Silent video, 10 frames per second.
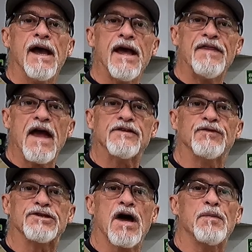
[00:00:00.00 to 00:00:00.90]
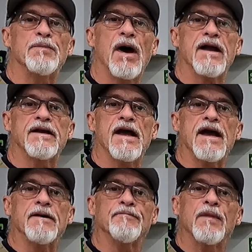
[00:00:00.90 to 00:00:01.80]
Hey, thanks for stopping by
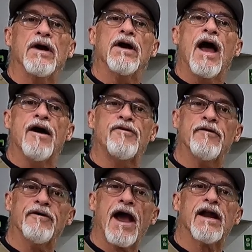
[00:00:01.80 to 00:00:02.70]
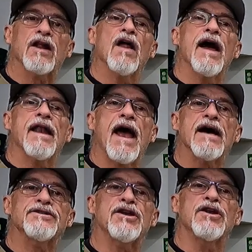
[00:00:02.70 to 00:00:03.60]
today. Have you ever had a client
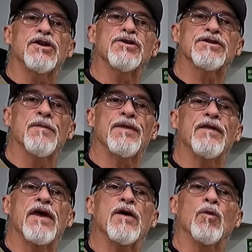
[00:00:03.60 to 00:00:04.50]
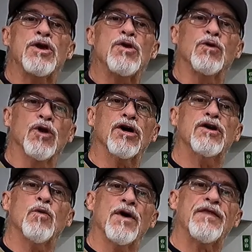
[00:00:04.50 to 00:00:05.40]
ask you to do something that when you
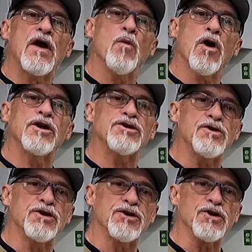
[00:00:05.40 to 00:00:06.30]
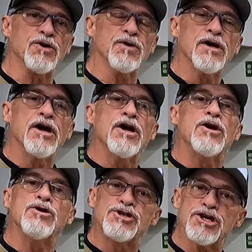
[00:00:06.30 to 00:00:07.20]
looked at what they wanted you to do,
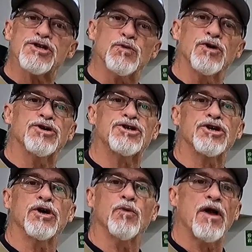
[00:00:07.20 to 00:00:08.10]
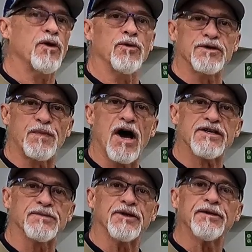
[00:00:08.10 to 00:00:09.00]
you just weren't sure whether it was
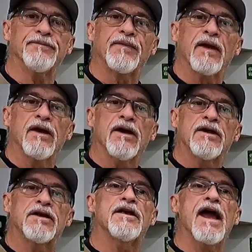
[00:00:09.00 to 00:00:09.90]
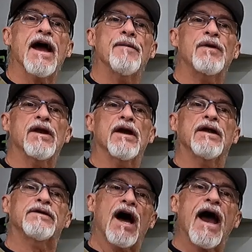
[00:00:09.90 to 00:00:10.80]
possible? Today I'm
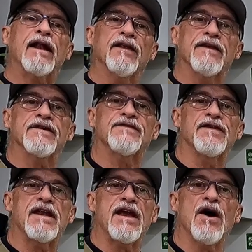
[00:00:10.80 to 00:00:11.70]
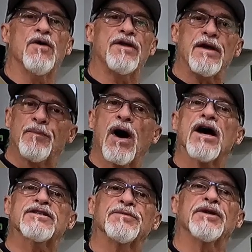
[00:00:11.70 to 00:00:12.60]
gonna title this video, The
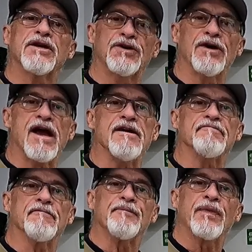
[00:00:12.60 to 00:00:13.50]
Impossible Engrave.